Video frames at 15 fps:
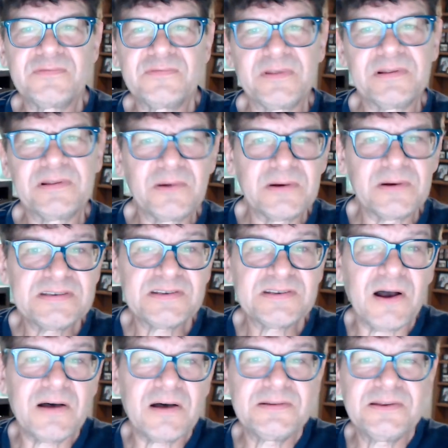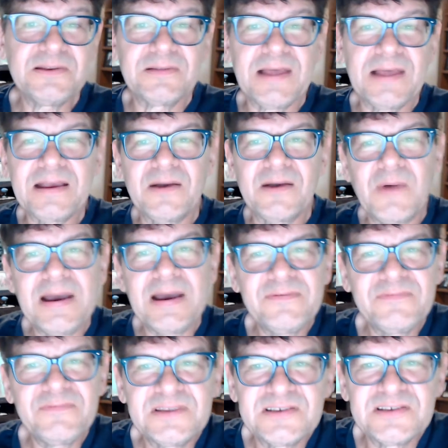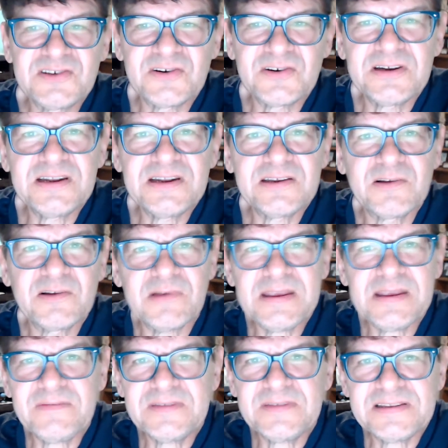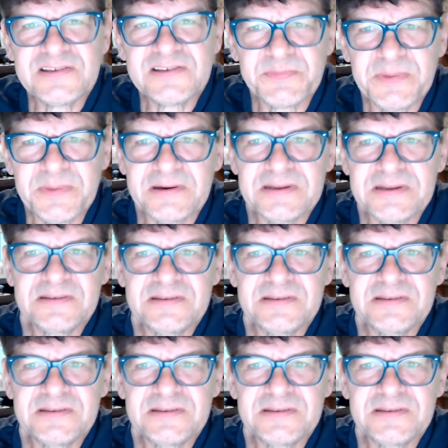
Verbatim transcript: for the Lord has called you like a wife deserted and grieved in spirit.